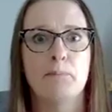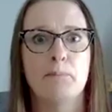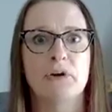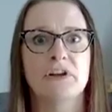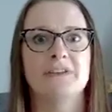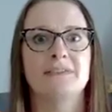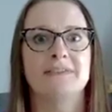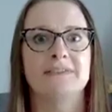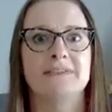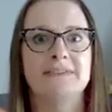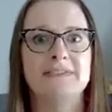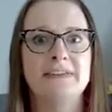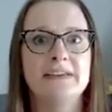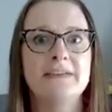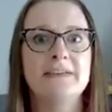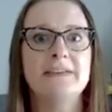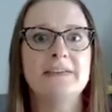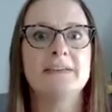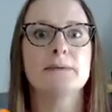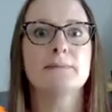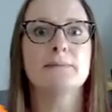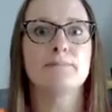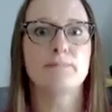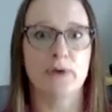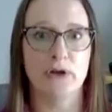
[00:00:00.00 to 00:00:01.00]
but
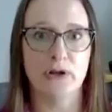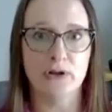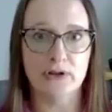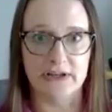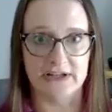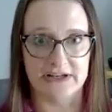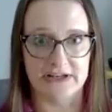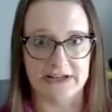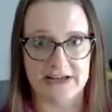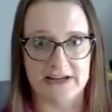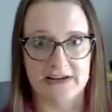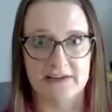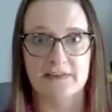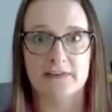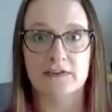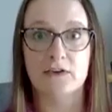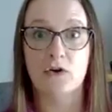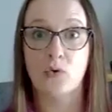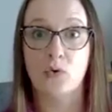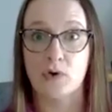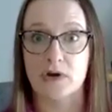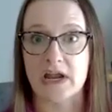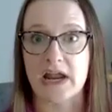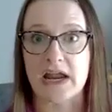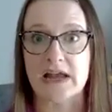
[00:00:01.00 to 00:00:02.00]
disability is
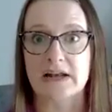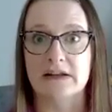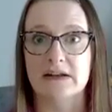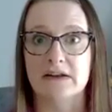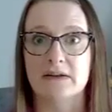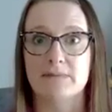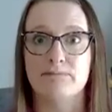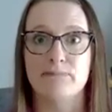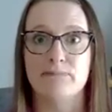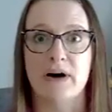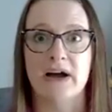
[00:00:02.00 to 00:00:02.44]
created